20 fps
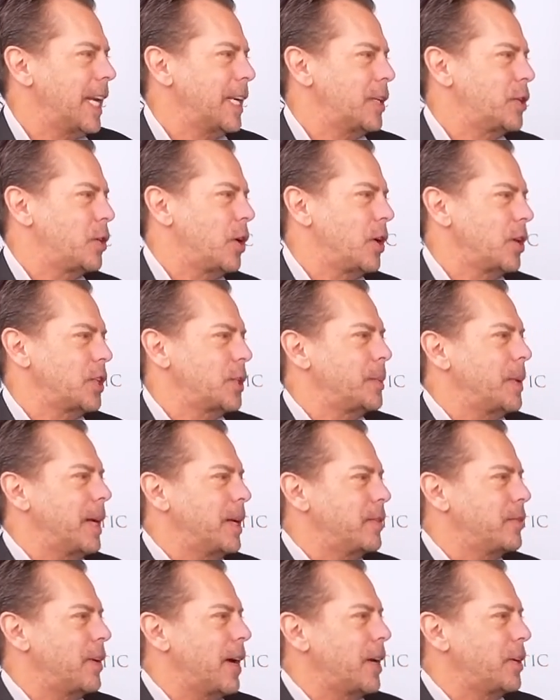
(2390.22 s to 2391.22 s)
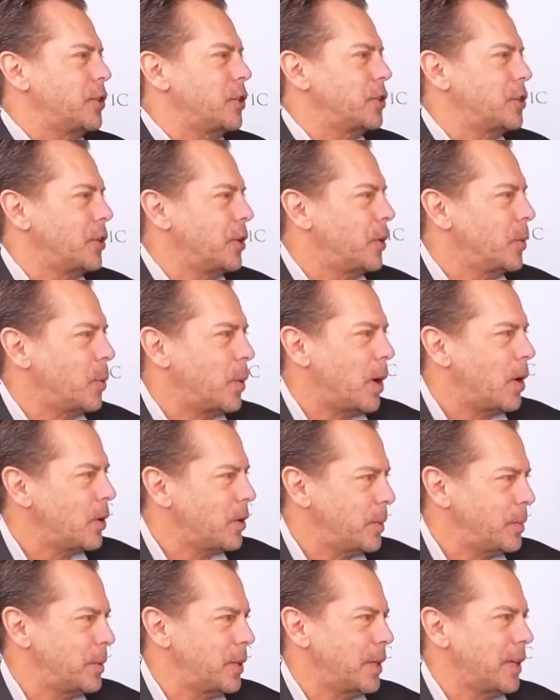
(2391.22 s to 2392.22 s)
of the electronics manufacturers are
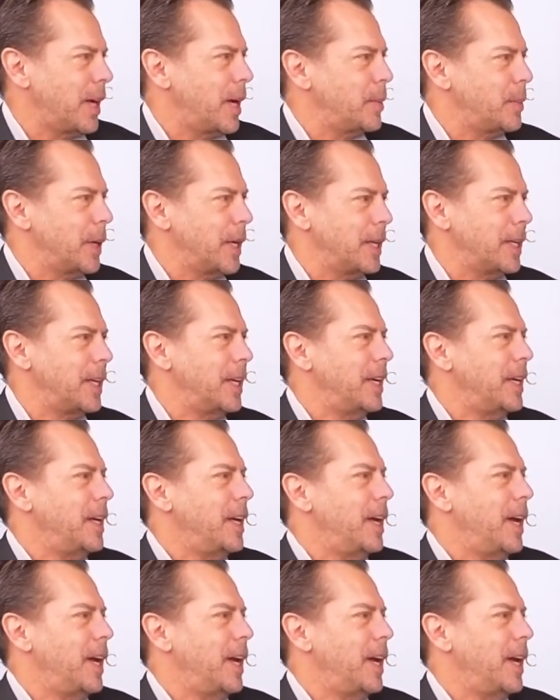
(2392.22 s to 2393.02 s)
welcome to come in,